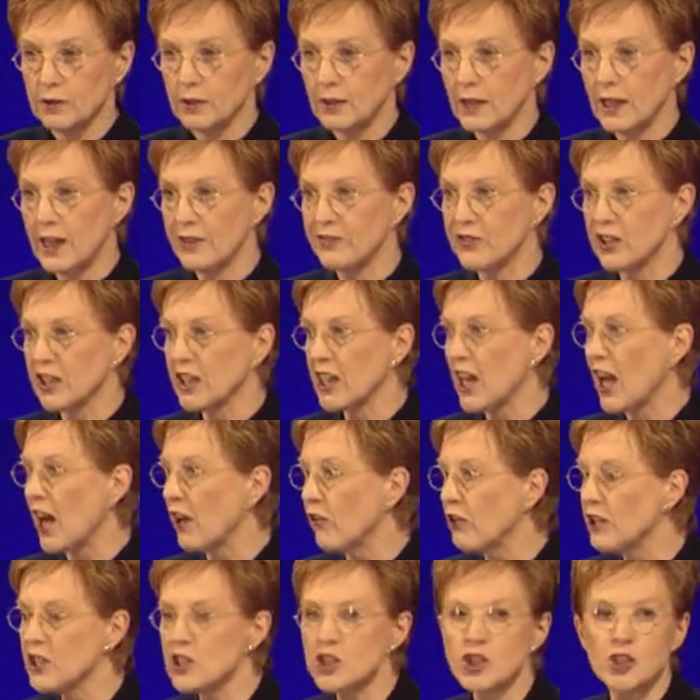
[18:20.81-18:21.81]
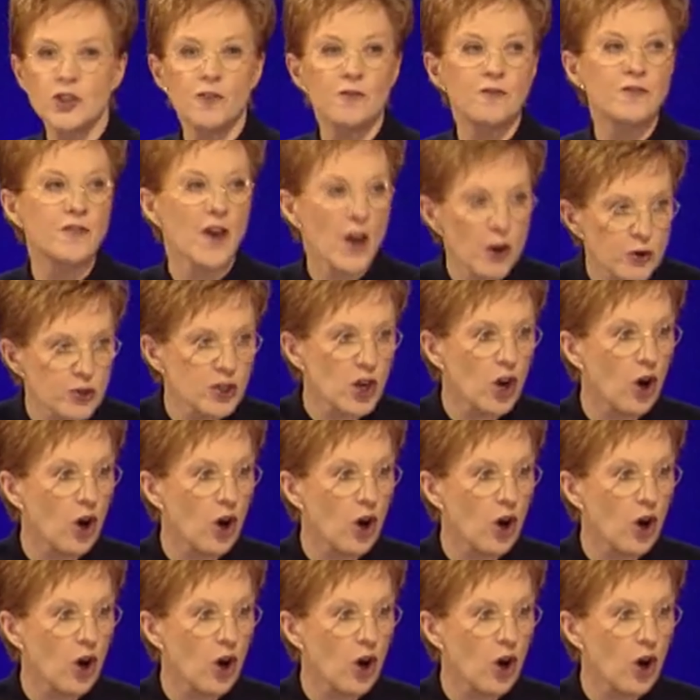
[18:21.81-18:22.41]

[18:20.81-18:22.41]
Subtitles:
Have the courage to vote